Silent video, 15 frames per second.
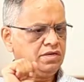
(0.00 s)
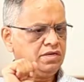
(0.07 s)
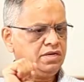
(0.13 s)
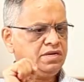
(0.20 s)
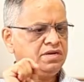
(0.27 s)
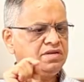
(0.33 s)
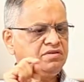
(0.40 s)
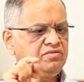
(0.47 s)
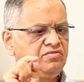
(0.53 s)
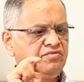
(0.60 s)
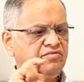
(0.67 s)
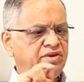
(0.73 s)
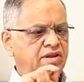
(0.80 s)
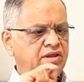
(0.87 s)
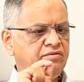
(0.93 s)
it is
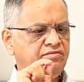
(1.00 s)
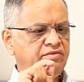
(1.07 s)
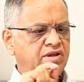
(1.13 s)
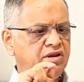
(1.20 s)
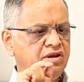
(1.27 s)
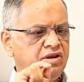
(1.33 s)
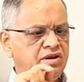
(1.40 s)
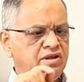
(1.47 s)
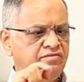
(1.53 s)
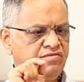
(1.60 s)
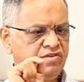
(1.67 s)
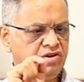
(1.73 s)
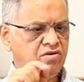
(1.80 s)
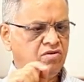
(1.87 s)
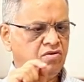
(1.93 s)
very, very
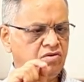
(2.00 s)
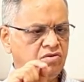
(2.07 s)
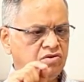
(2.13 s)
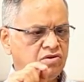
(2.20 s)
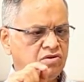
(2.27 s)
difficult